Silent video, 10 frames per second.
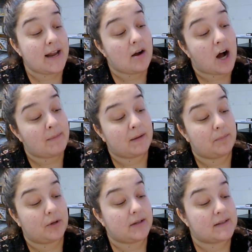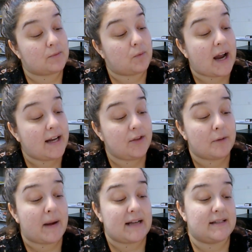comic books, riding their
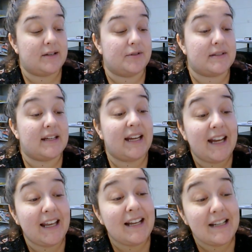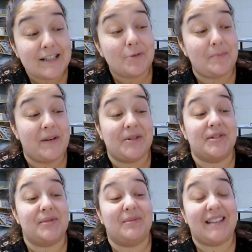bicycles, eating dill
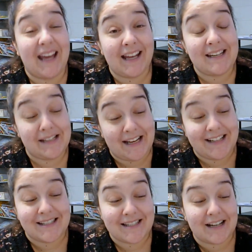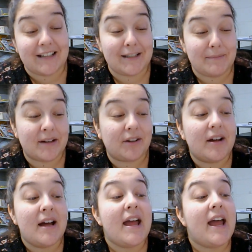pickles with candy canes stuck in the
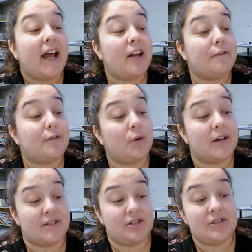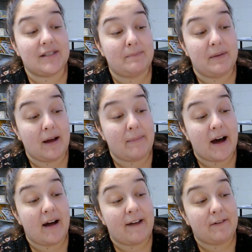middle, and of course, just
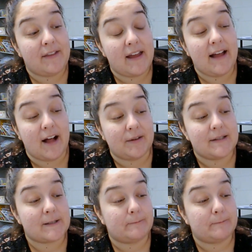about everything else.